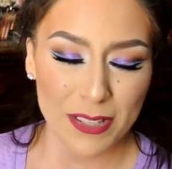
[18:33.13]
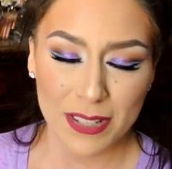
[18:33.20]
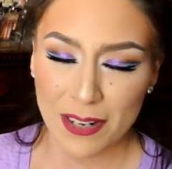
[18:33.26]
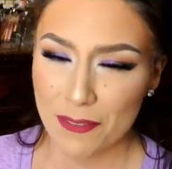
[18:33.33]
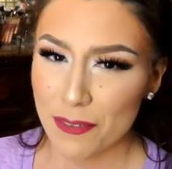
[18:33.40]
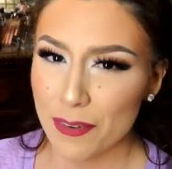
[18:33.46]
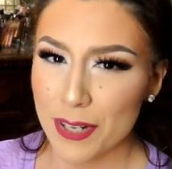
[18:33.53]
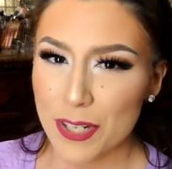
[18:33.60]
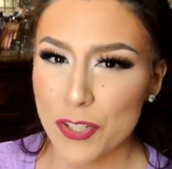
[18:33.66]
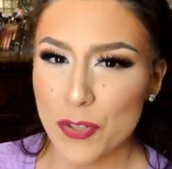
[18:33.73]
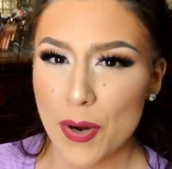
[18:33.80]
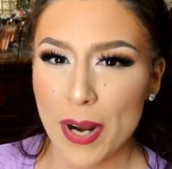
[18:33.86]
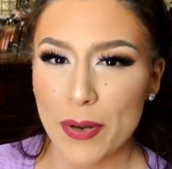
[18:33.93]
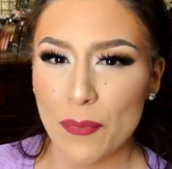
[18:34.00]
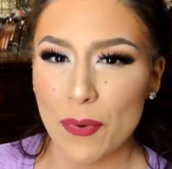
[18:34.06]
and I've already
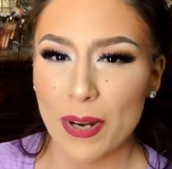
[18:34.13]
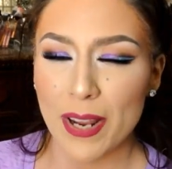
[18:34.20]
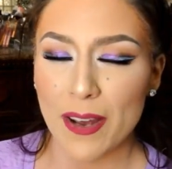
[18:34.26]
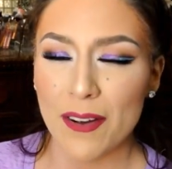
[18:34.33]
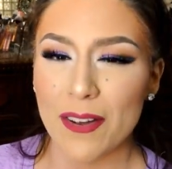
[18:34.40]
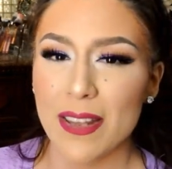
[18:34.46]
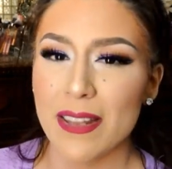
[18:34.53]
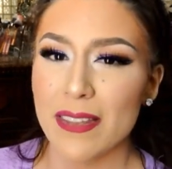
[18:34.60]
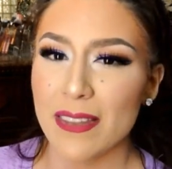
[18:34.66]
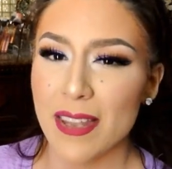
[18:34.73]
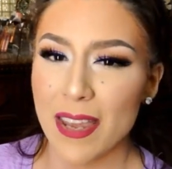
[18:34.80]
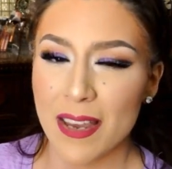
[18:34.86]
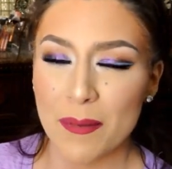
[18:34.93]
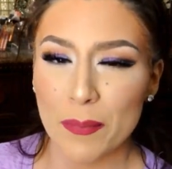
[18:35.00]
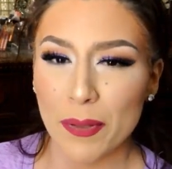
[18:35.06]
tried one out, and
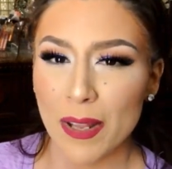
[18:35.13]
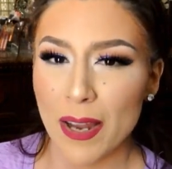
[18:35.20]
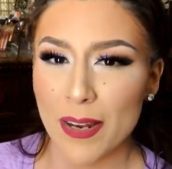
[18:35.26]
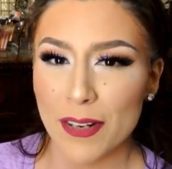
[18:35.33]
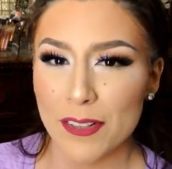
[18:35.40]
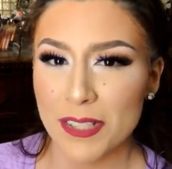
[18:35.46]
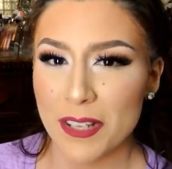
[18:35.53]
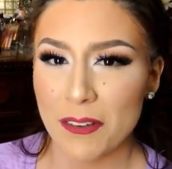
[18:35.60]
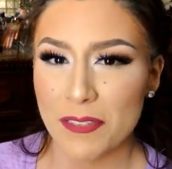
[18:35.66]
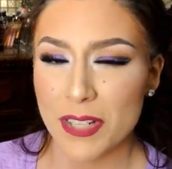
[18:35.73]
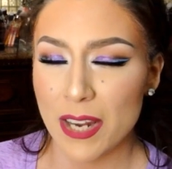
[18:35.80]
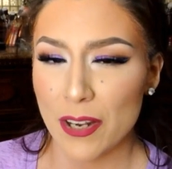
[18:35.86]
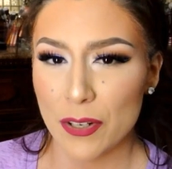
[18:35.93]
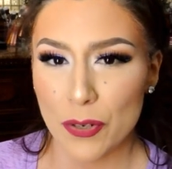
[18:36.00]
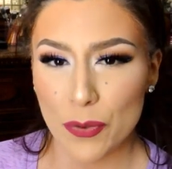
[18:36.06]
they apply your self
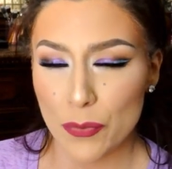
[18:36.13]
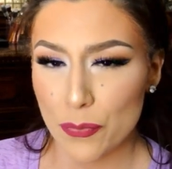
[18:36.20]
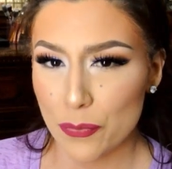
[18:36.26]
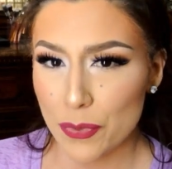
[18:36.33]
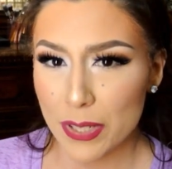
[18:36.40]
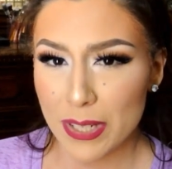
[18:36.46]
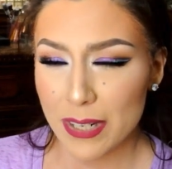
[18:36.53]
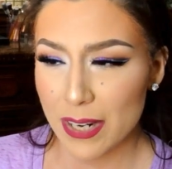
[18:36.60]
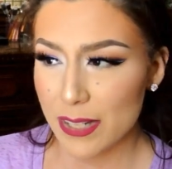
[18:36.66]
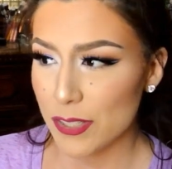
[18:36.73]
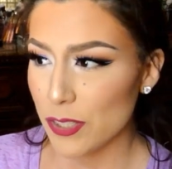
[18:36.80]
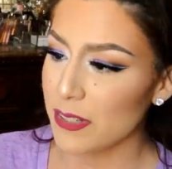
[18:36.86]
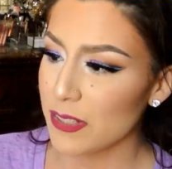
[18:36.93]
tanner really nice.